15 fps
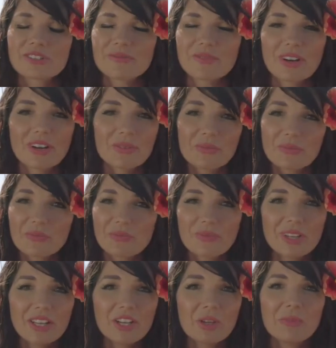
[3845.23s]
are you
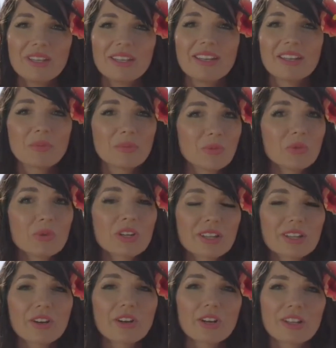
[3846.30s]
know beginning really
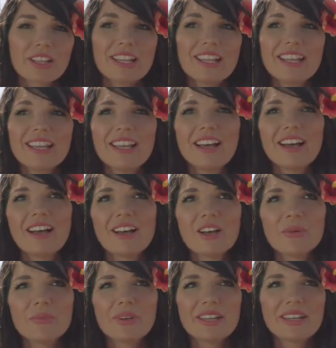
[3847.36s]
early um,
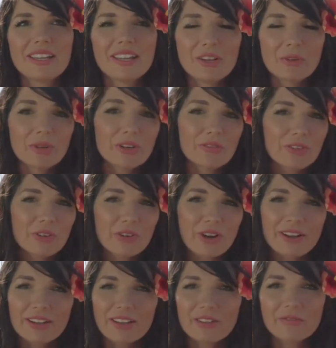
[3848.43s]
and getting rid of chronic
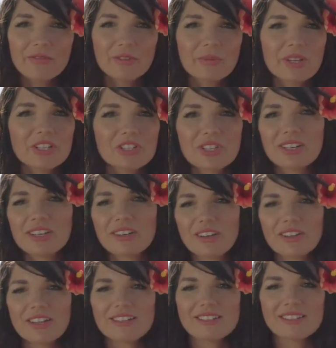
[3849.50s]
inflammation and all
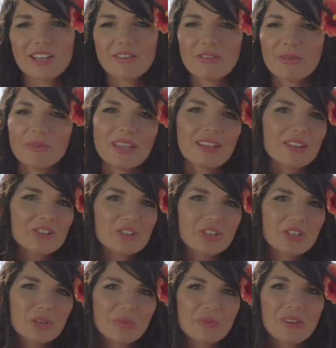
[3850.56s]
that stuff and making sure you're